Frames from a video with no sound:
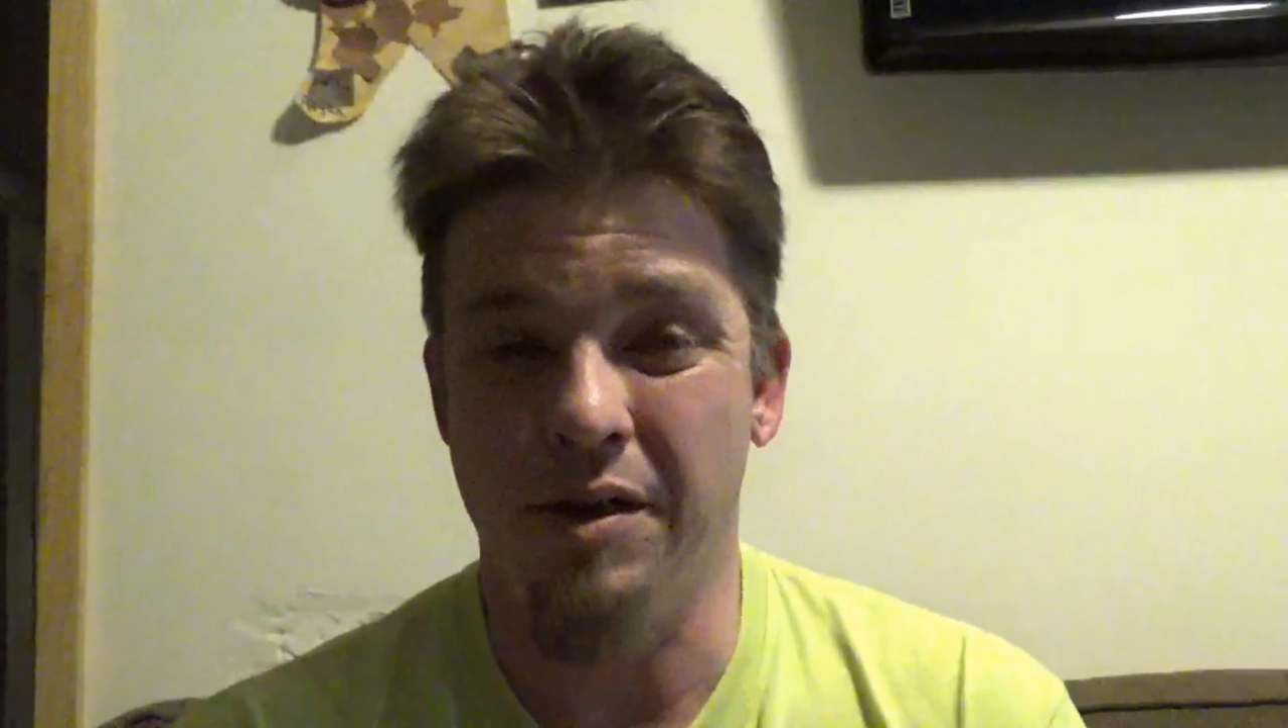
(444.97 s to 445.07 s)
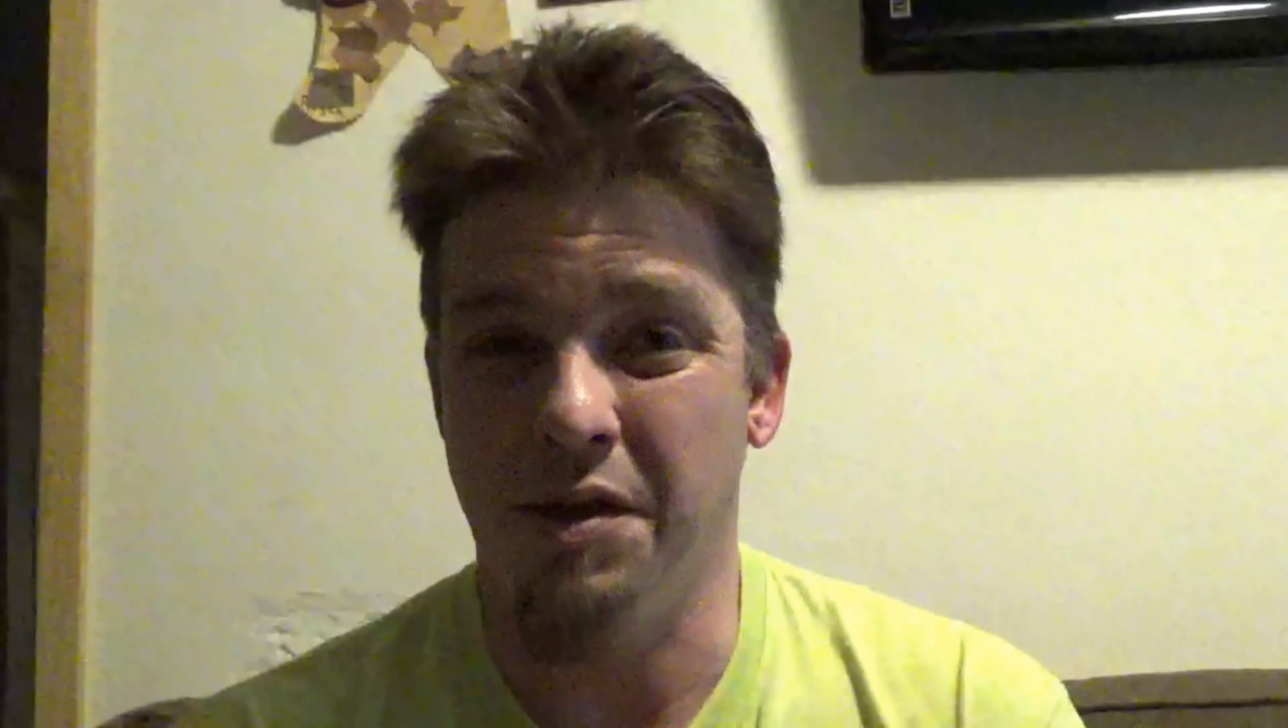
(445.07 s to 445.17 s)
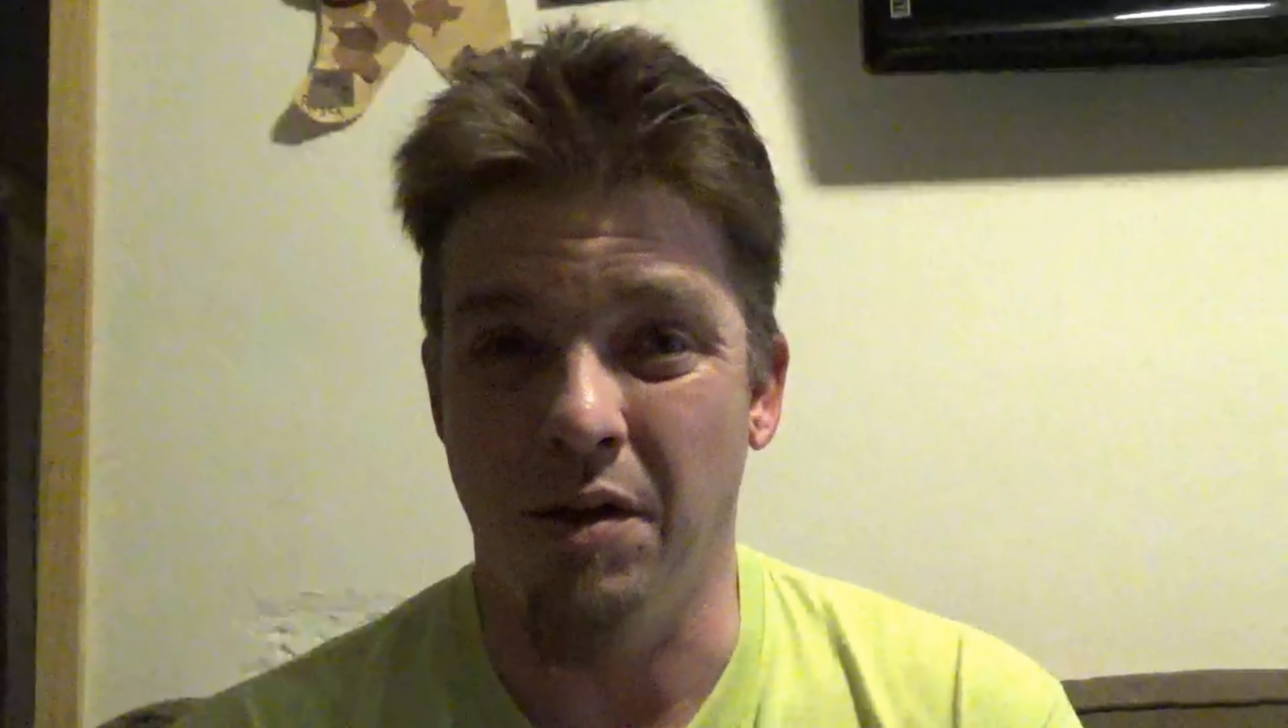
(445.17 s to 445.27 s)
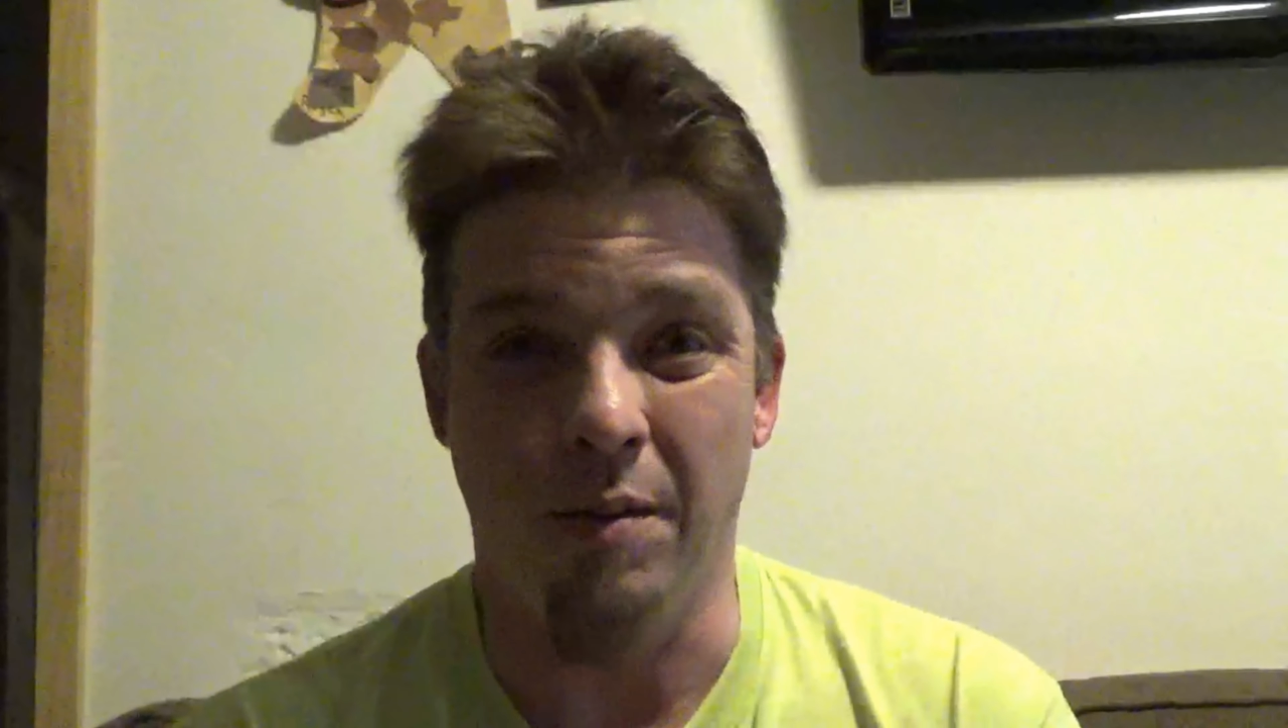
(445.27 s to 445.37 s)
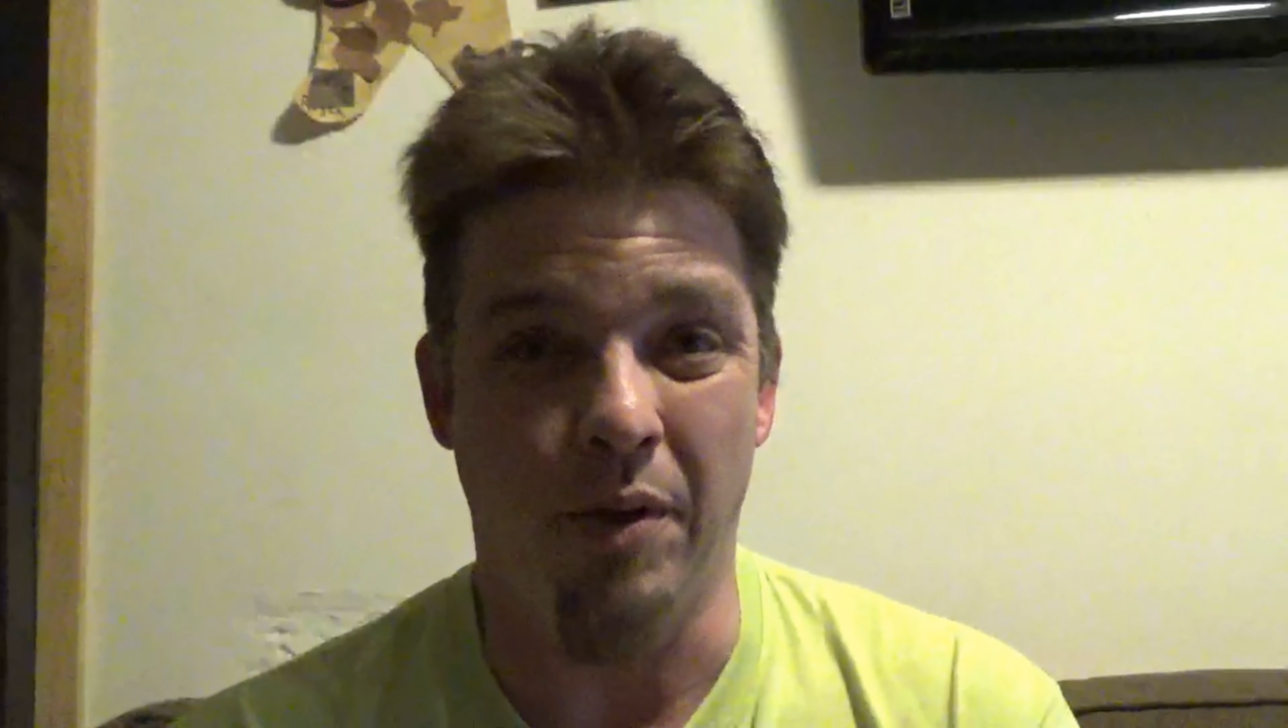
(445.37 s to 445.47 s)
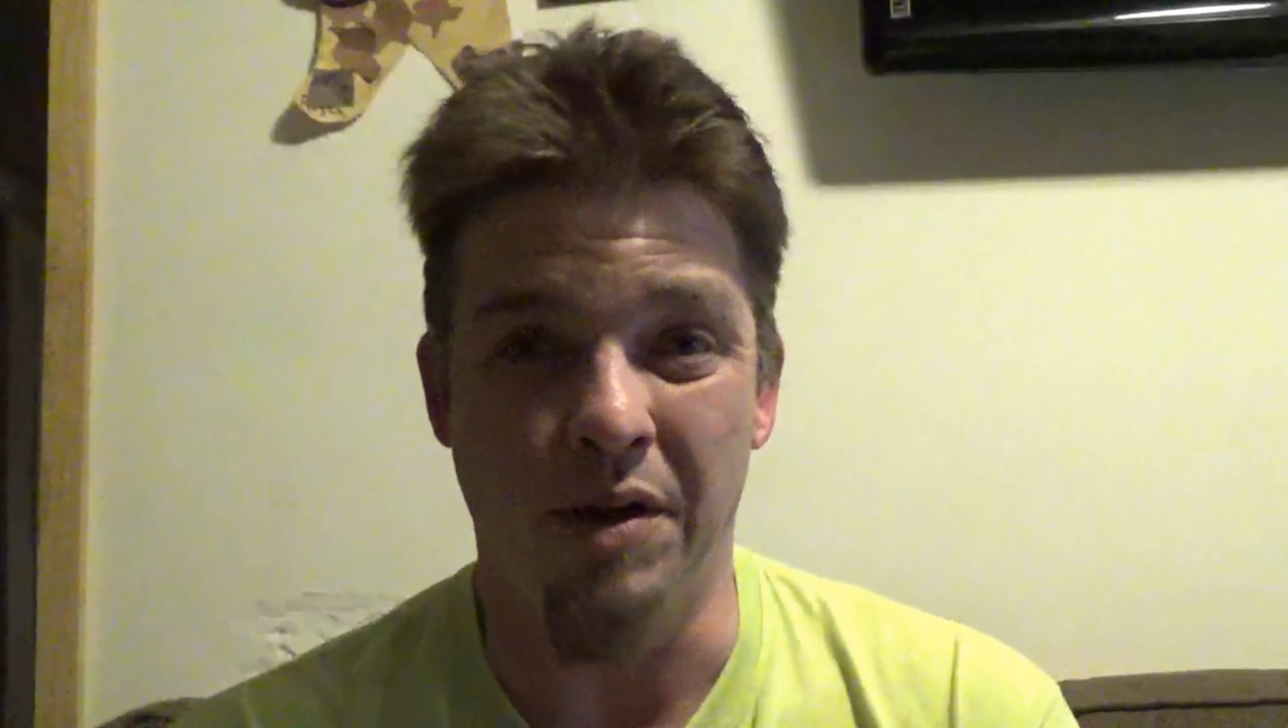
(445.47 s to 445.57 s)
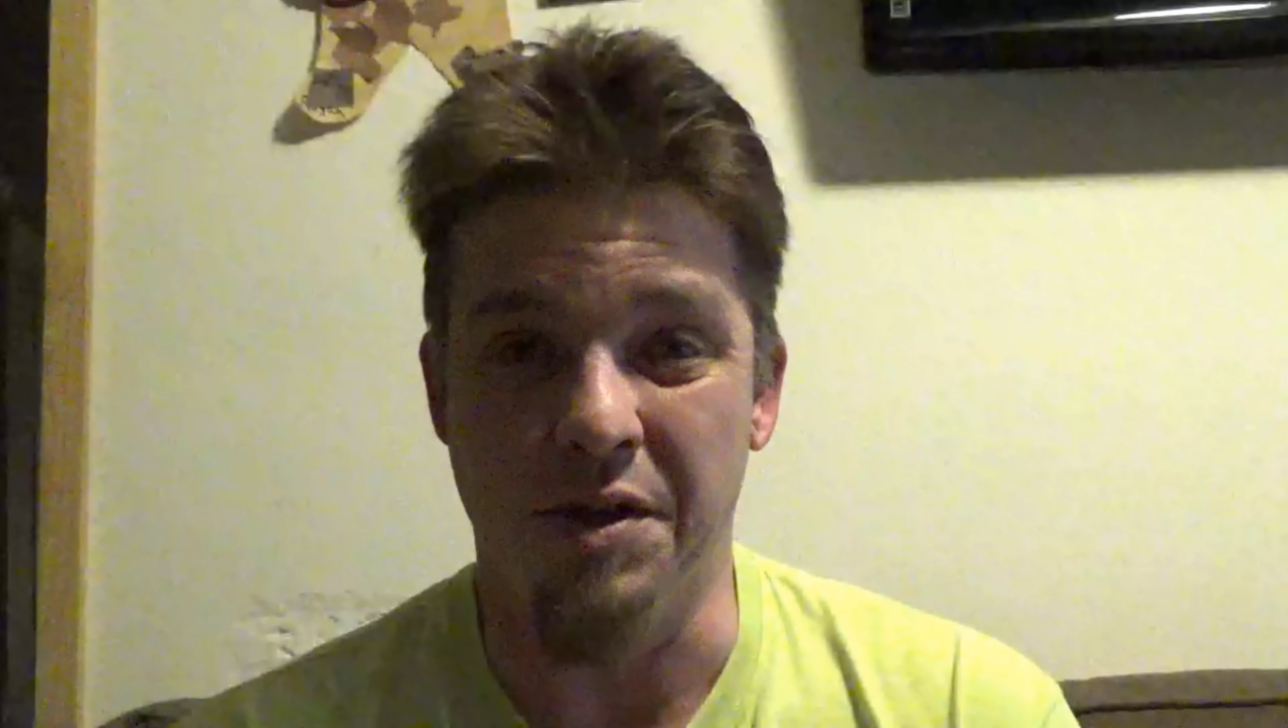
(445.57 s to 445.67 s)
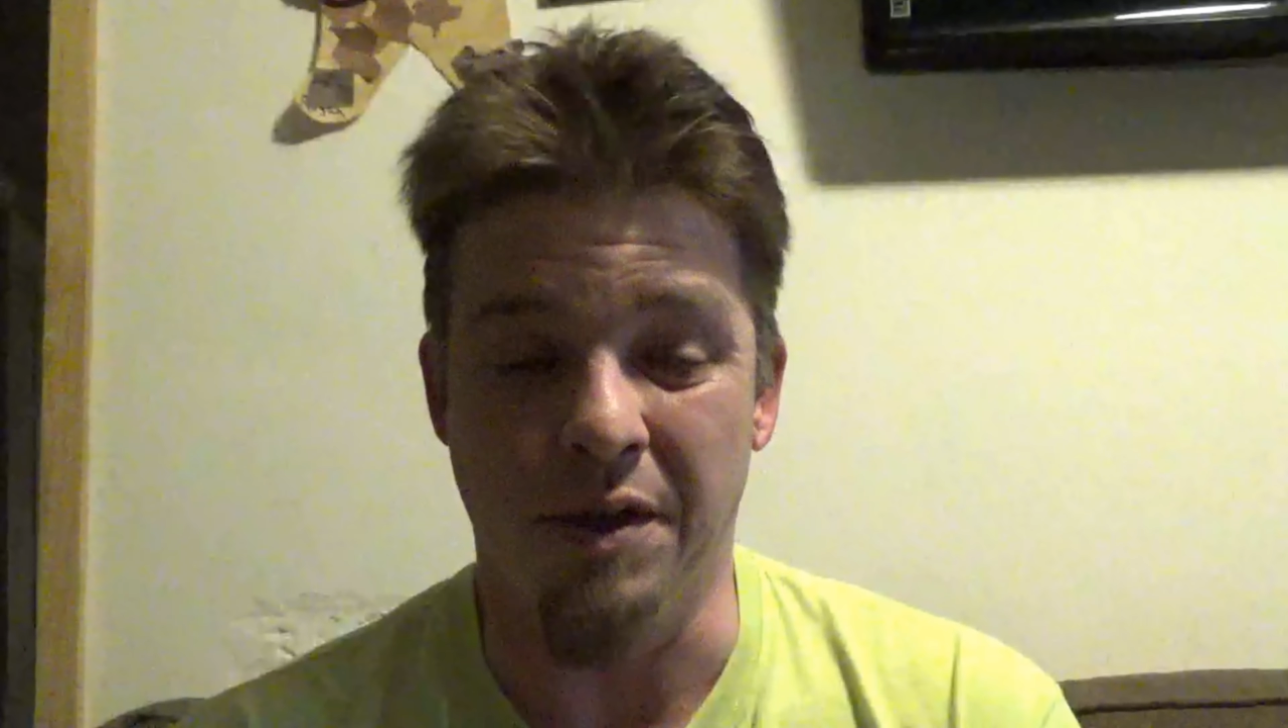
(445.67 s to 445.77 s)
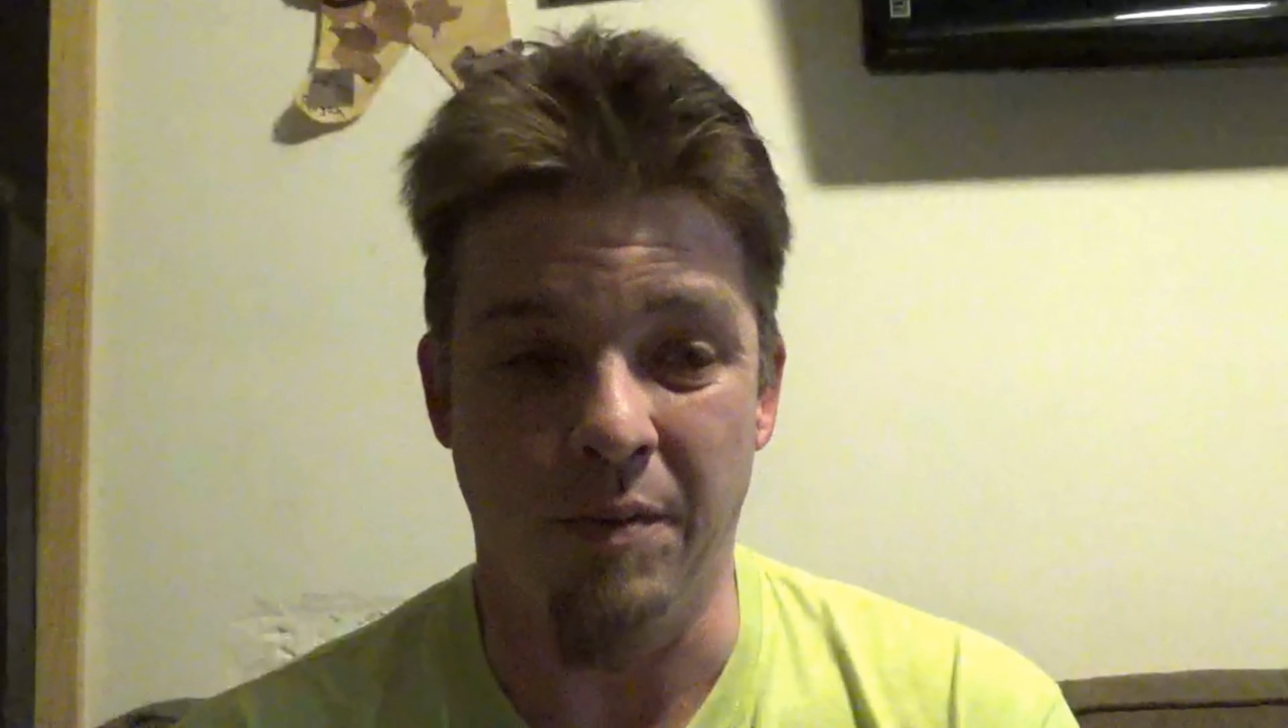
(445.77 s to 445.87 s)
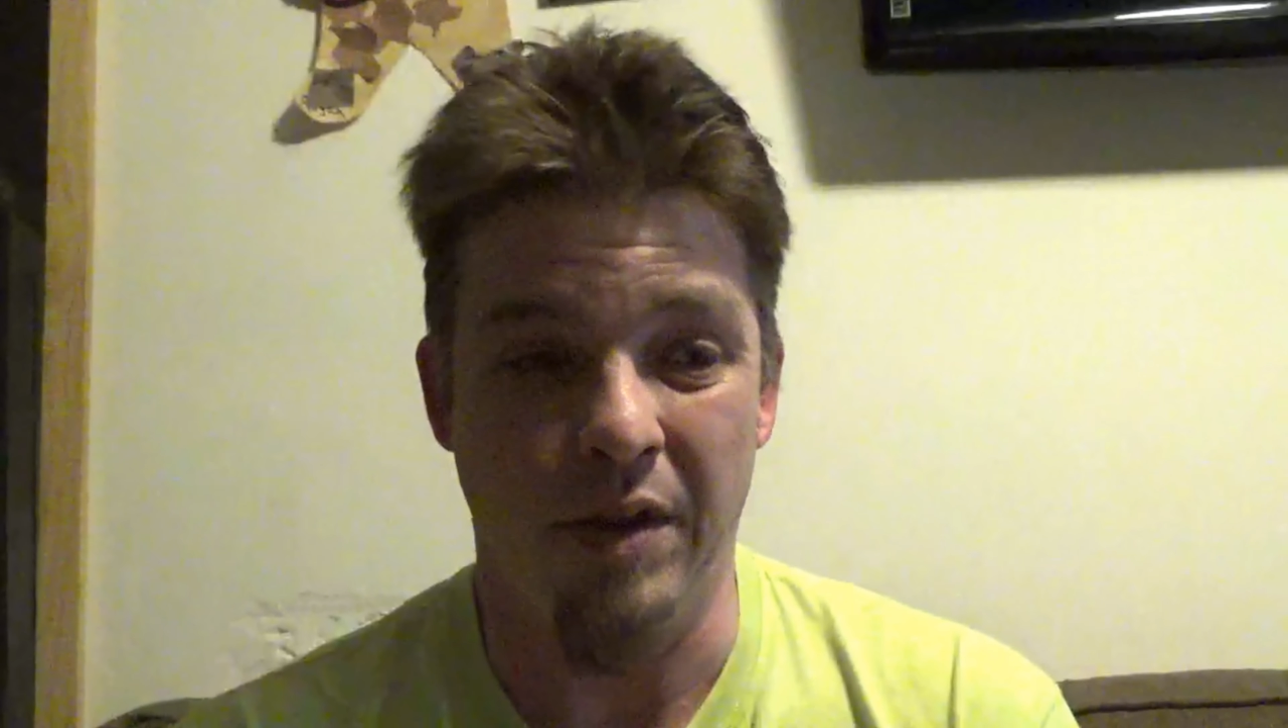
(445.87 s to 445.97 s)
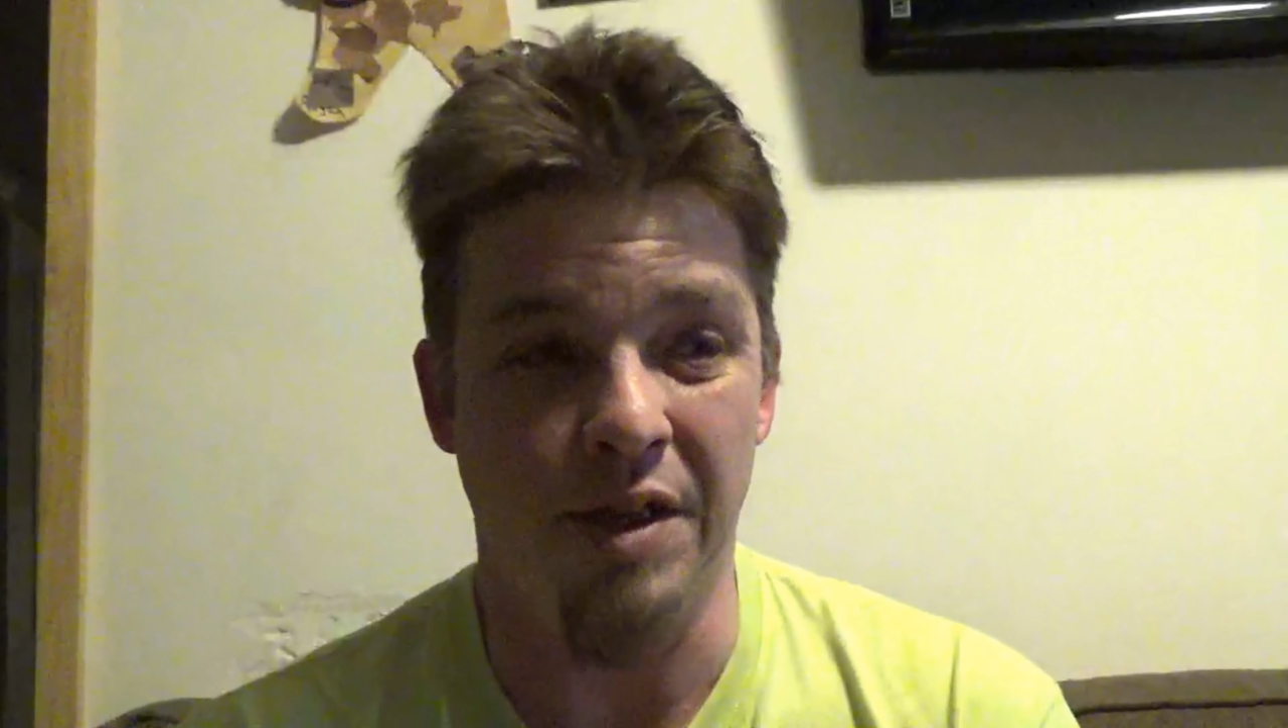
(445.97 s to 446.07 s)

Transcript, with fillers: is so depressing,